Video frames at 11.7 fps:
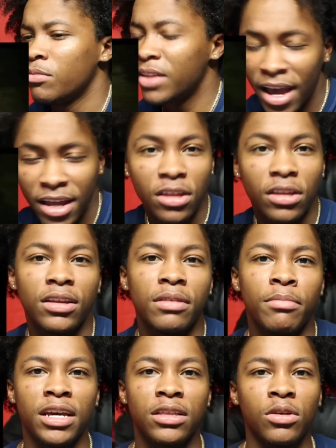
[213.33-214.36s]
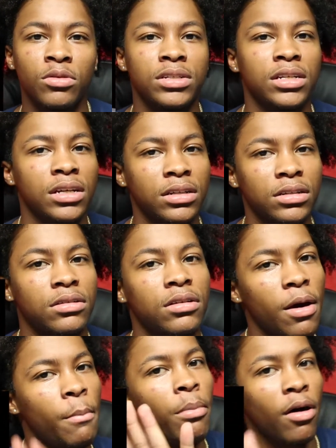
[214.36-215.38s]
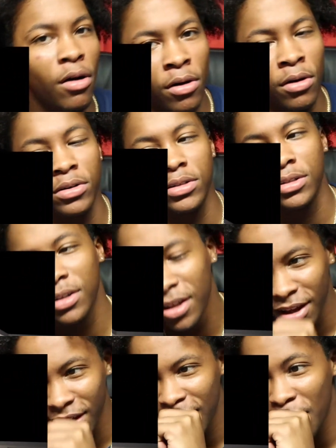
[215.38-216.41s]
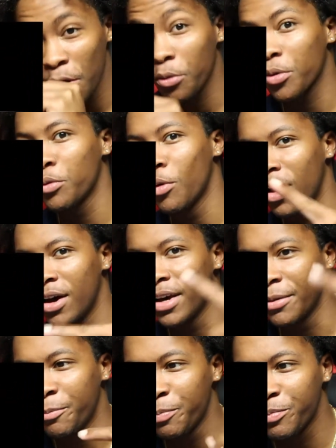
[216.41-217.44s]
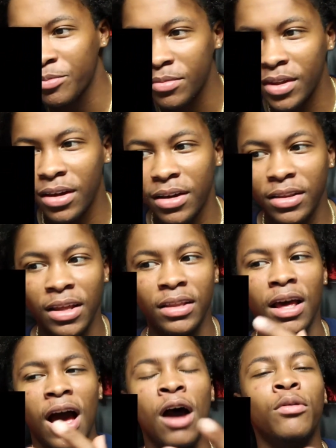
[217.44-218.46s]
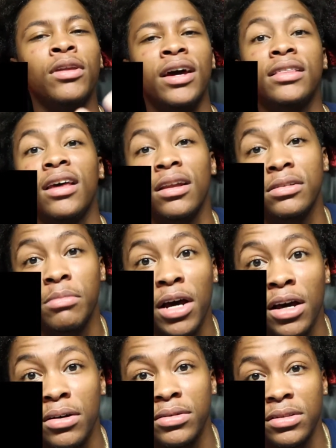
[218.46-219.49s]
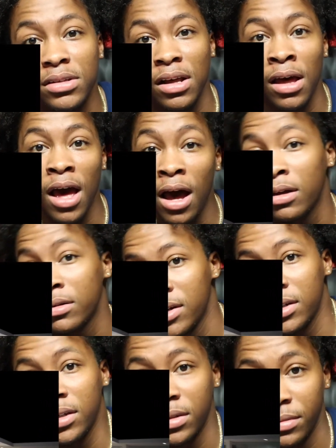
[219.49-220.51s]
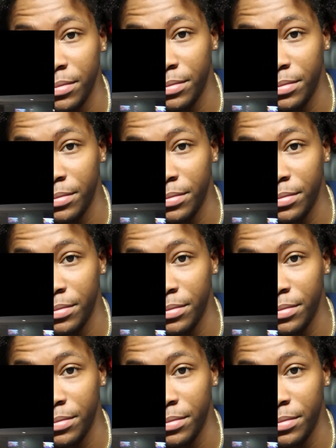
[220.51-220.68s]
That actually didn't make no sense. Pause. Rewind. I would like that as my house. I'll take it.